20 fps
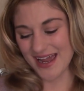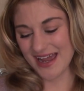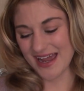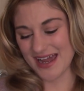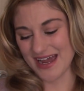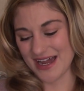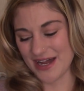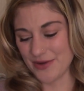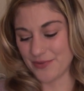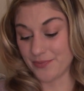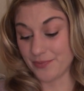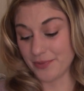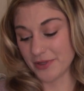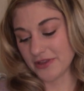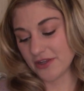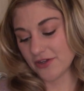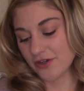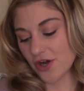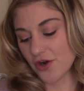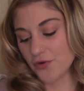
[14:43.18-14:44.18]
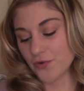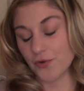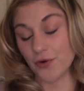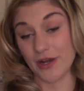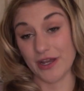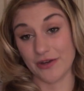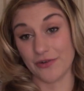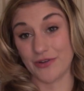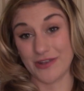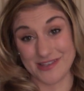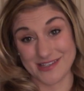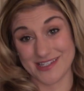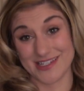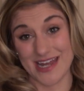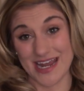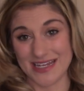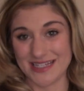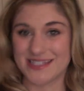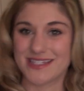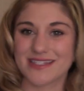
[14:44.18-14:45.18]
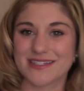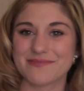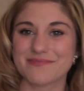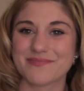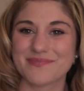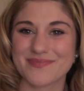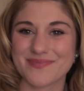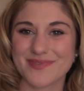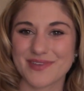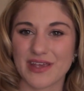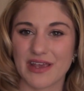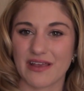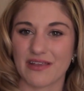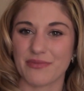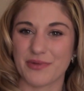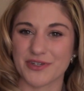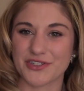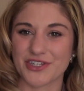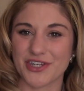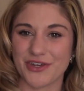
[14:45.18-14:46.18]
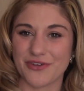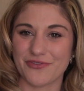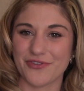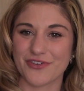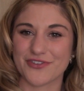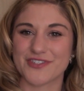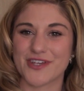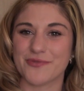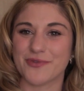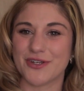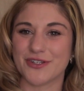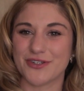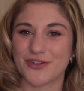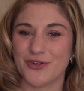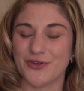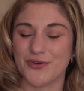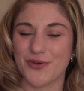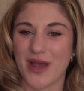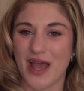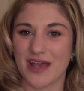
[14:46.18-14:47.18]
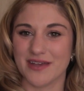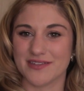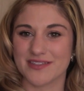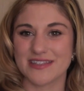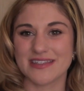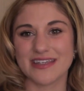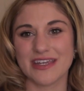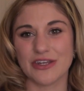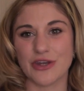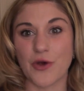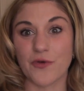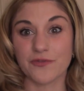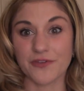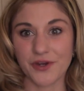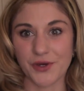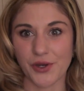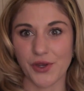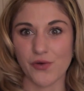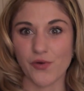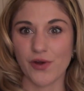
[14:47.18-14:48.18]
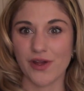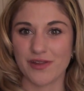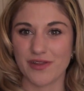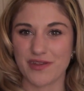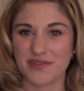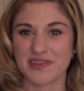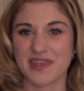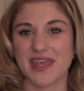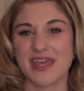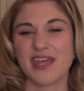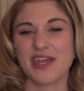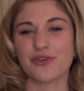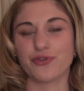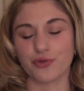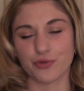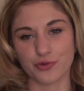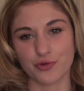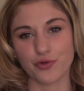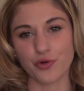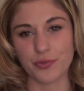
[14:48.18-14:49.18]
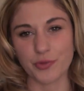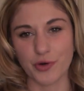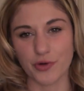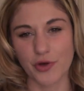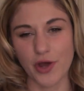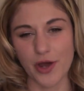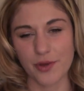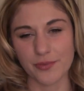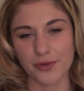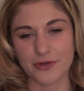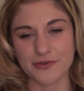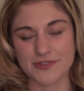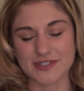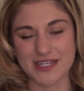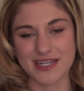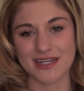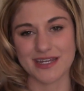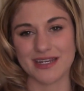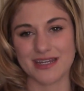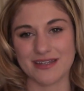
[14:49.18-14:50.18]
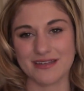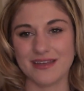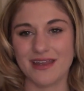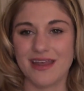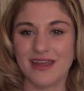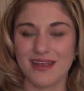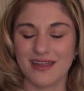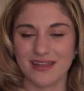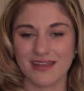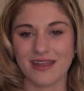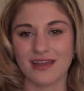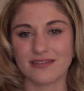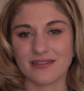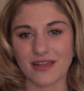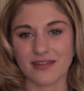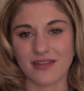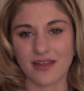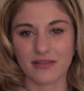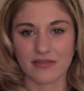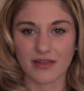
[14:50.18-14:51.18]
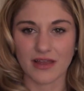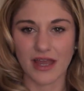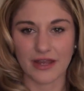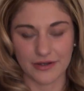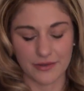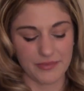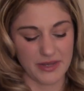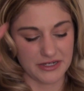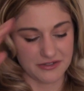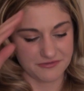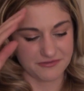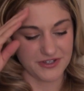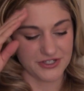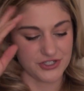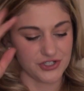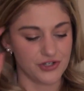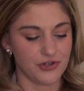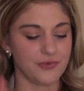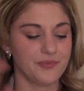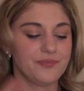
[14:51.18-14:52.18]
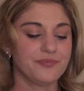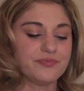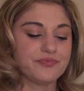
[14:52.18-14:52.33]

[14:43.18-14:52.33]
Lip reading: But the no oil is nice, especially for someone who has, you know, very oily skin or normal combo skin. That's kind of beneficial.